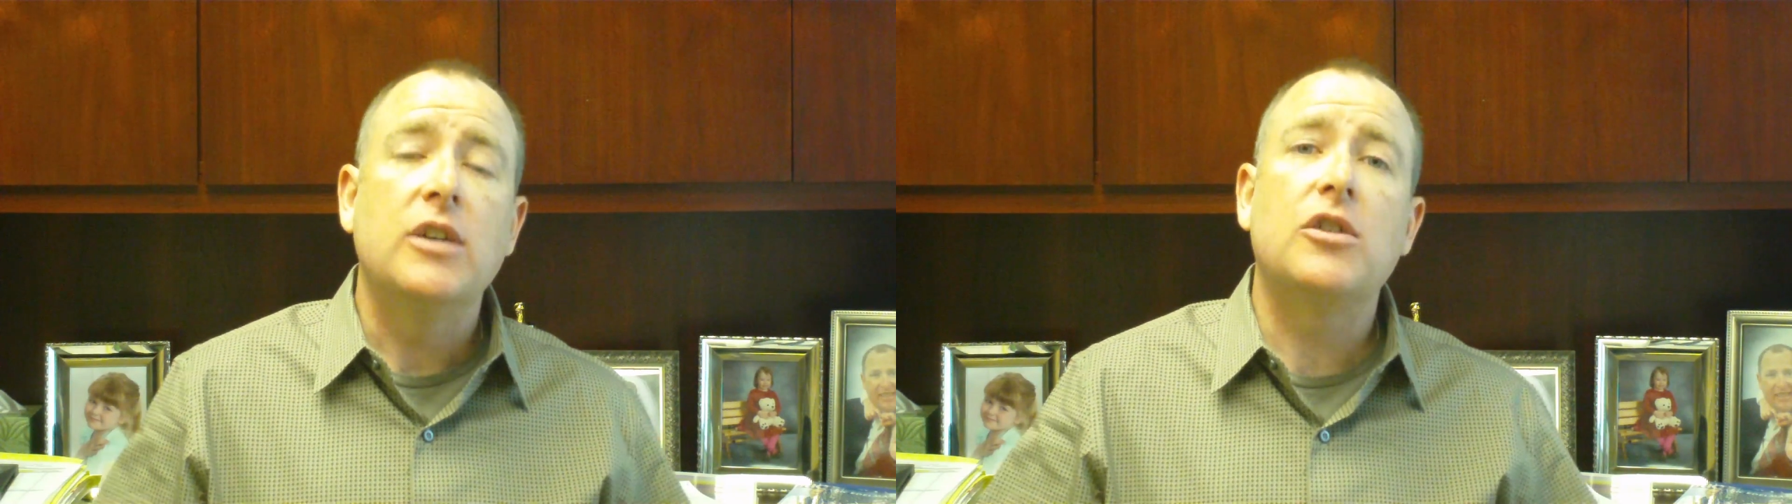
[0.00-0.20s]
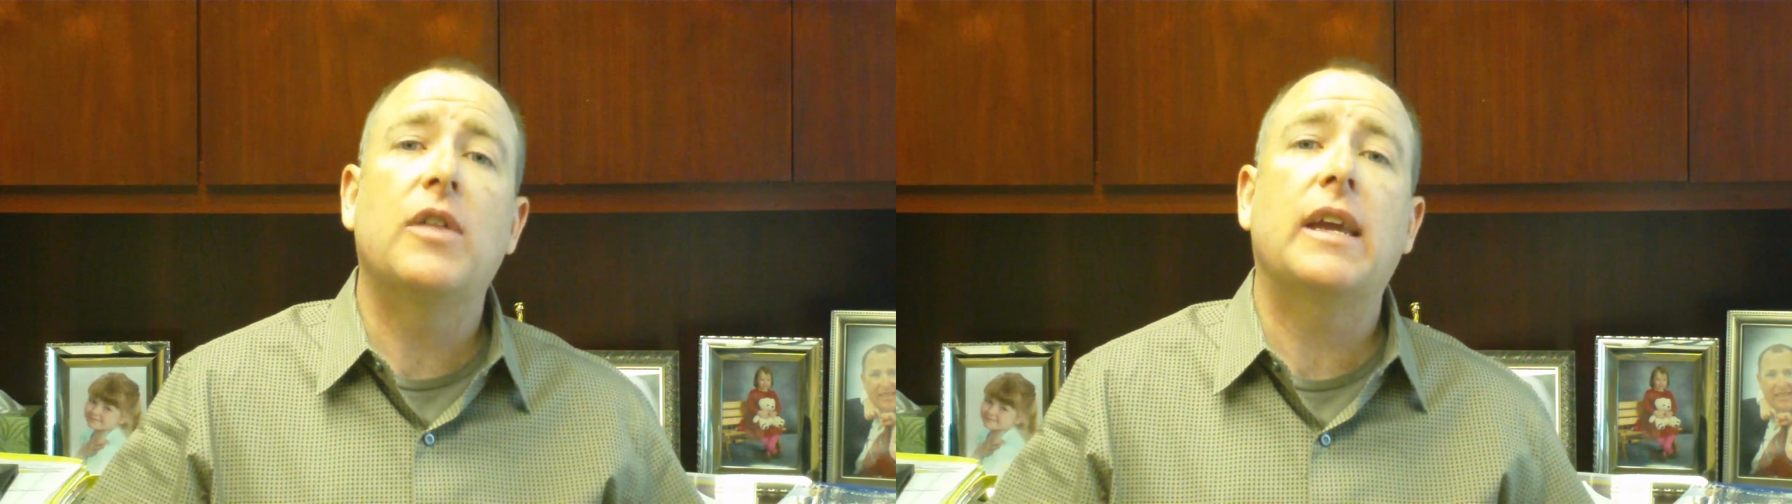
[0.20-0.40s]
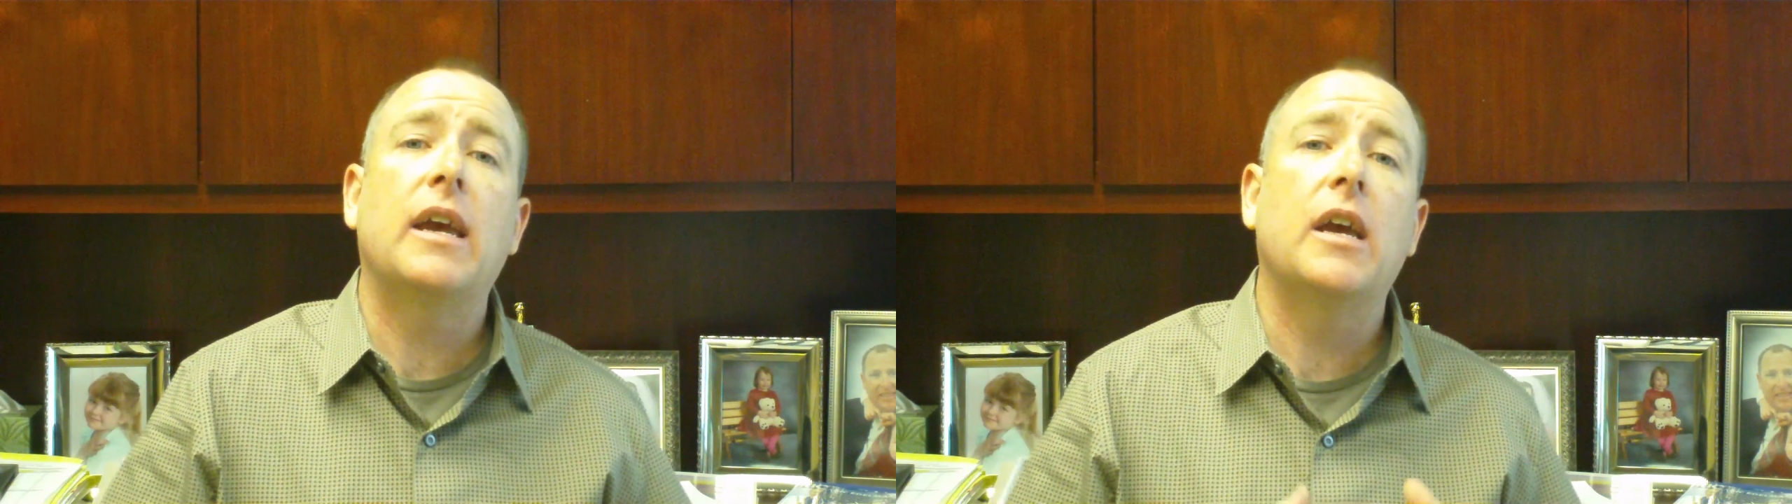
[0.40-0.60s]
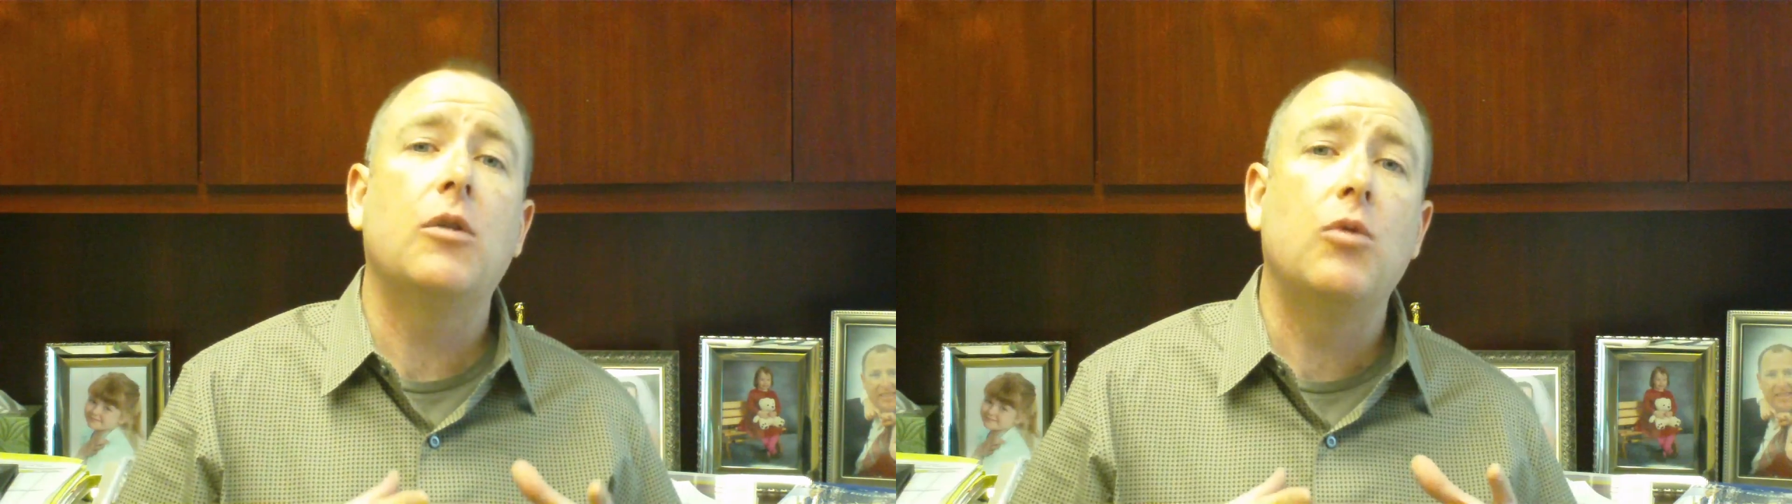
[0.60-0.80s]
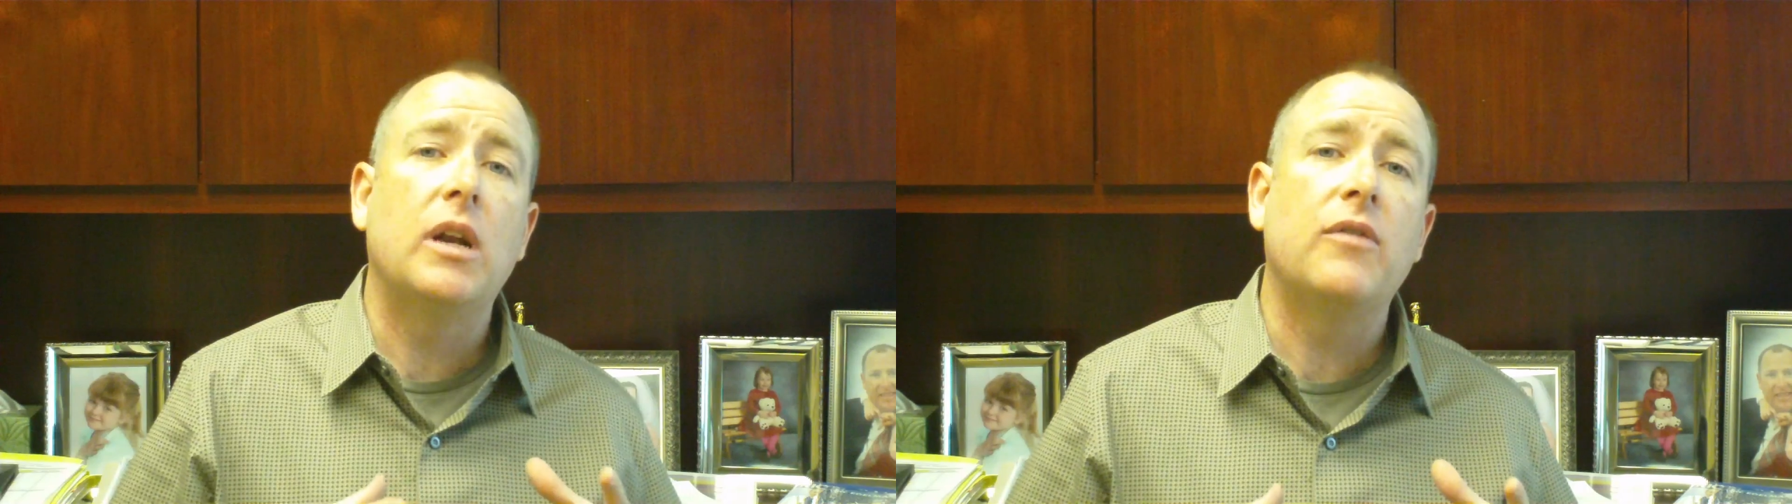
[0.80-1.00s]
so they can
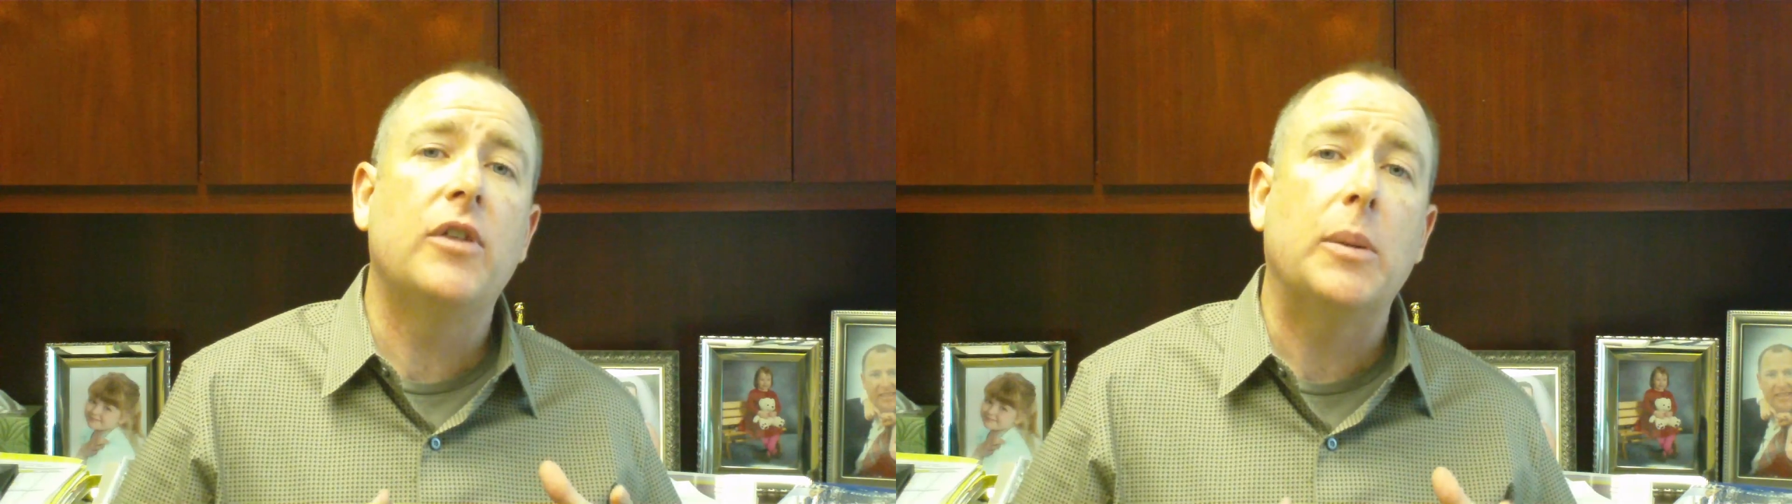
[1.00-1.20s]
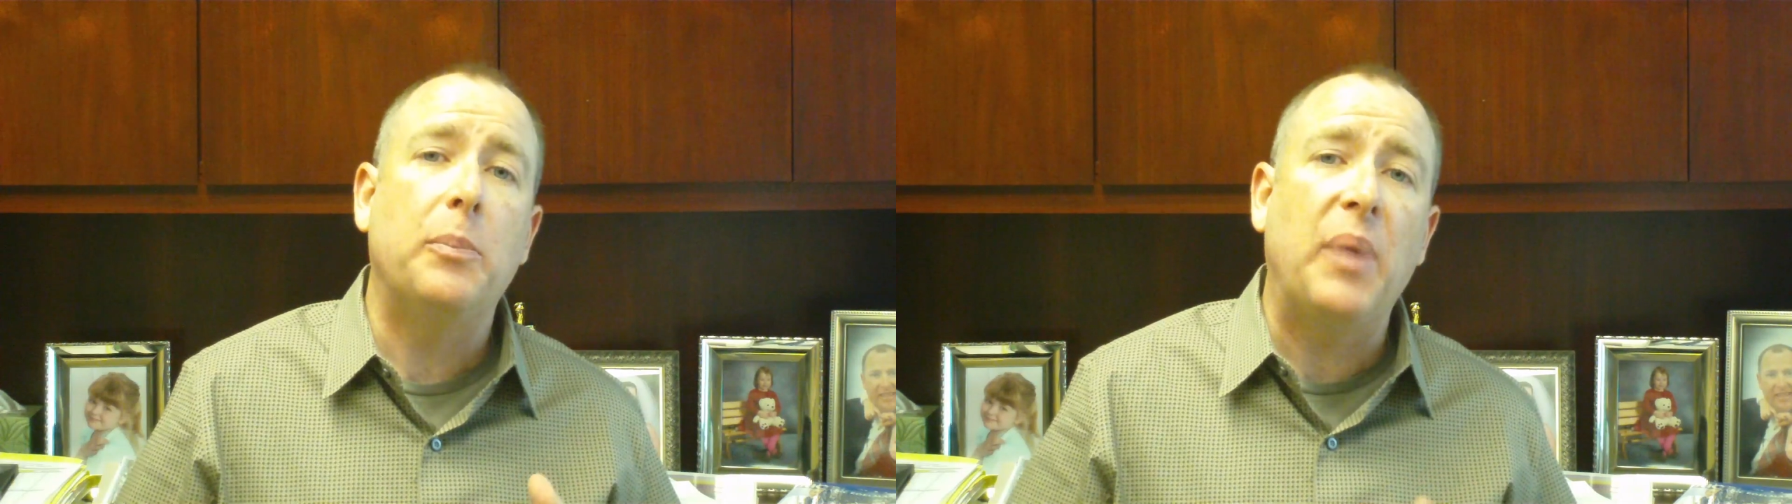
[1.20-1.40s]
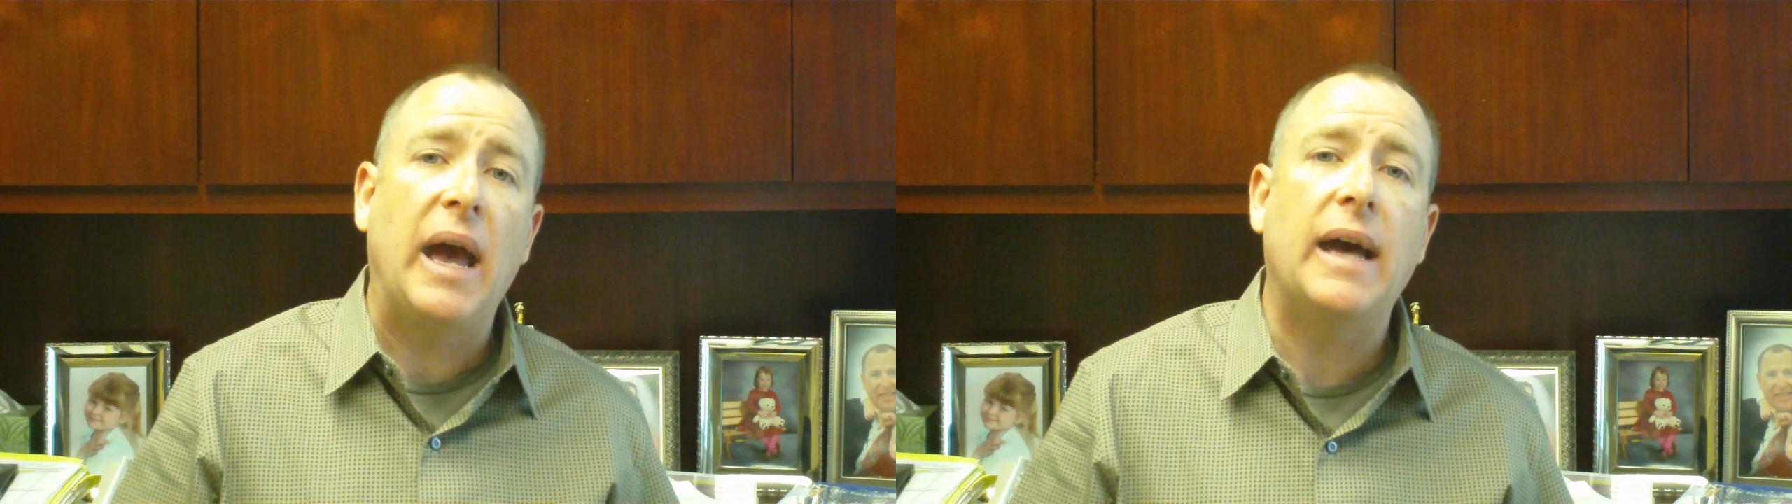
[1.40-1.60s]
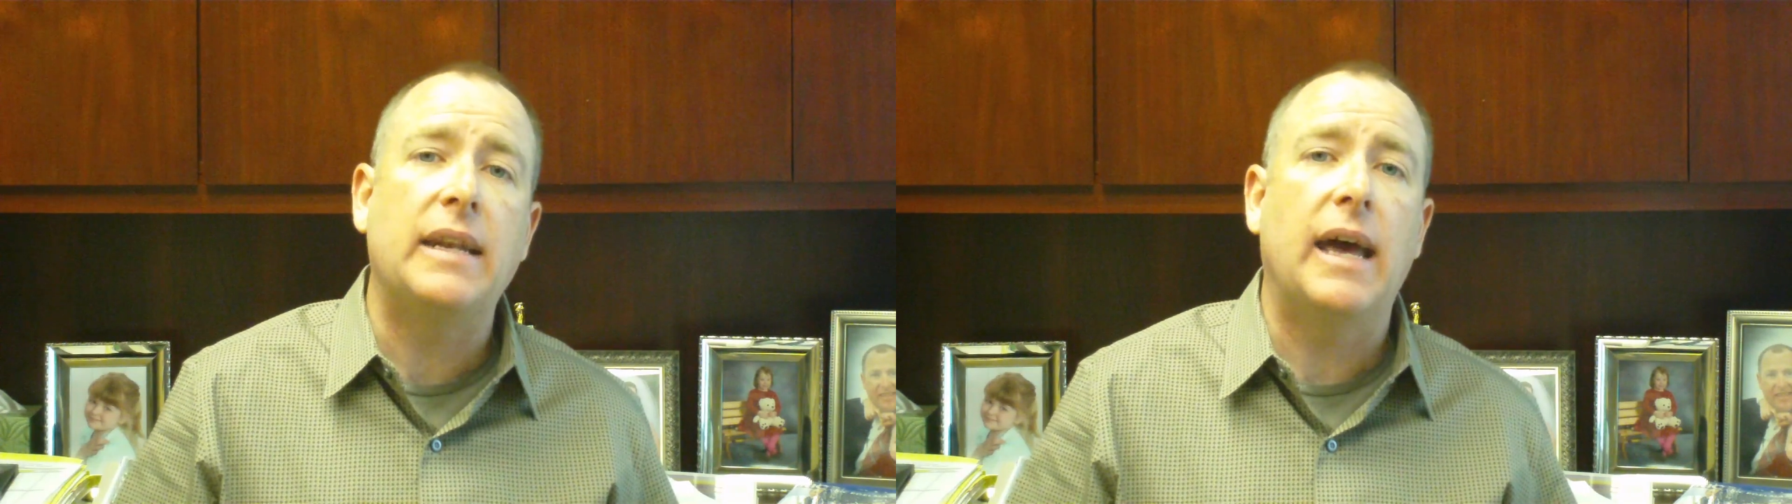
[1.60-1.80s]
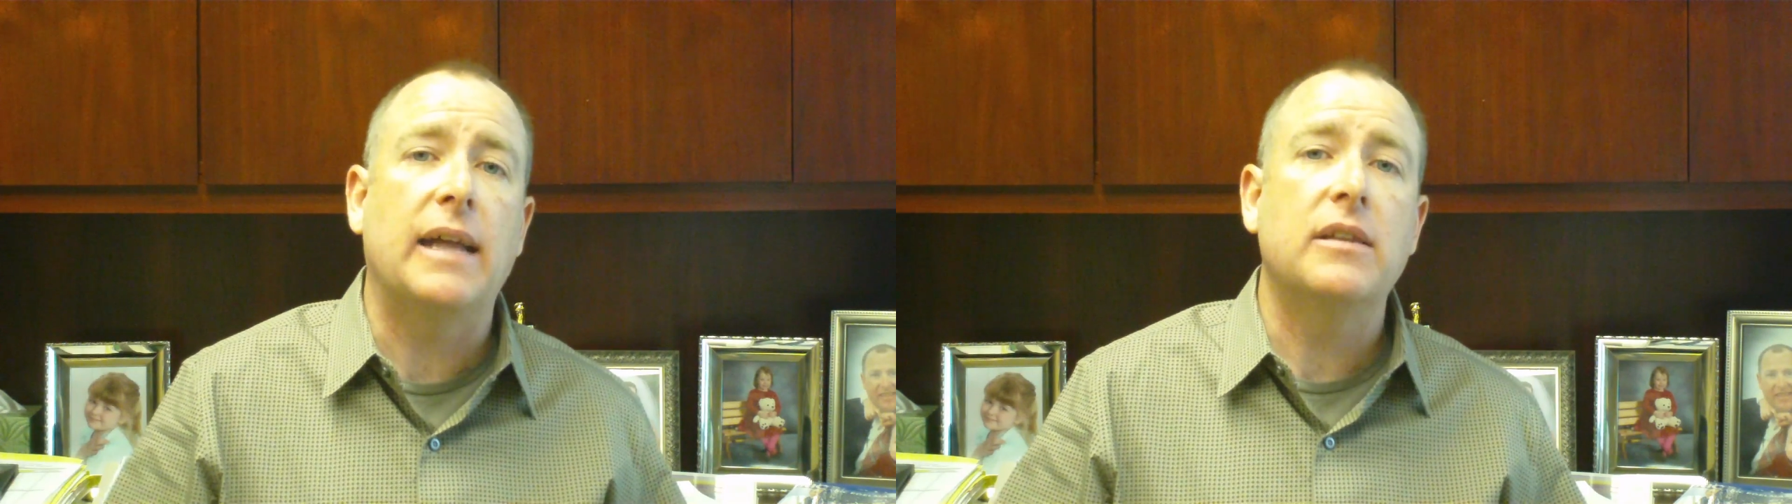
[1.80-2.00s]
get rid of their
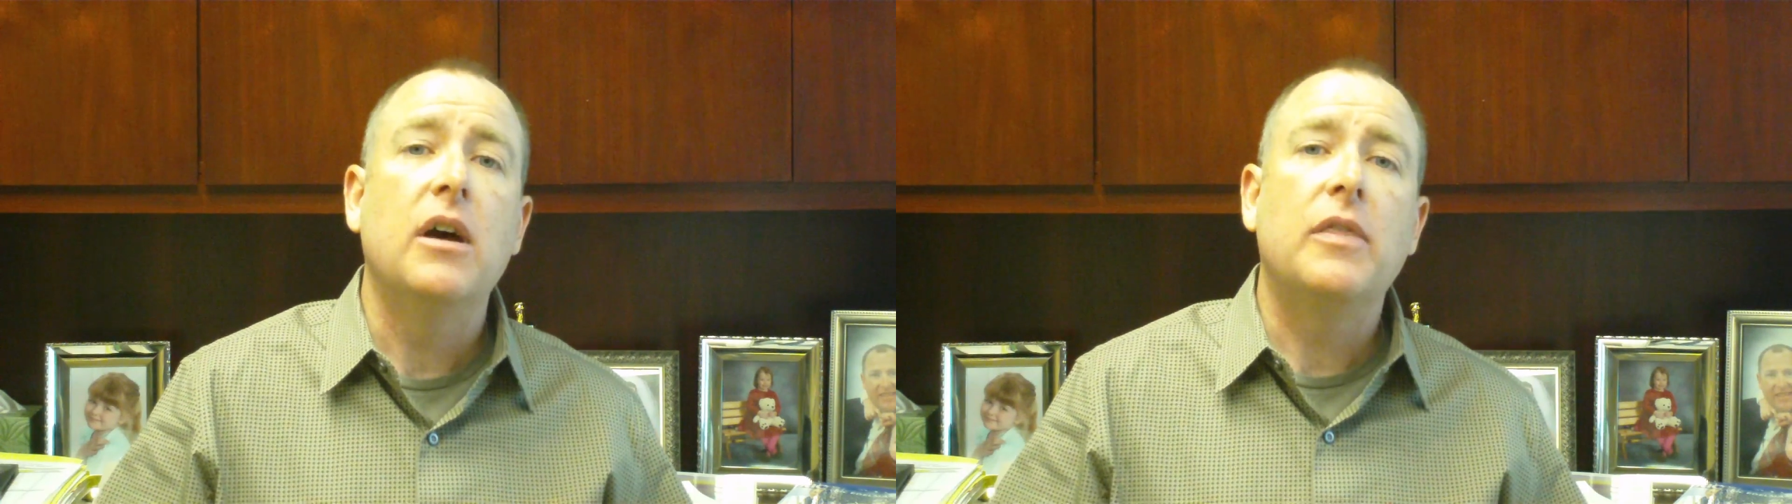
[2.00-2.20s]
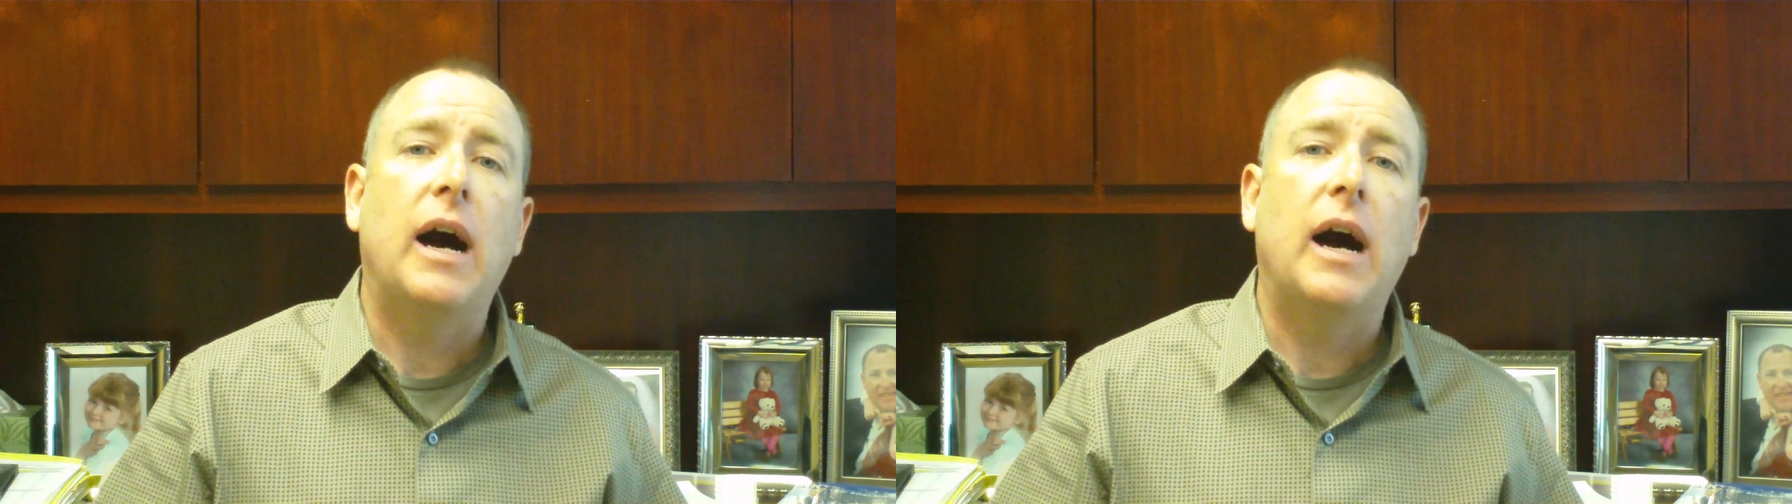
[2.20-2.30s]
bad debt,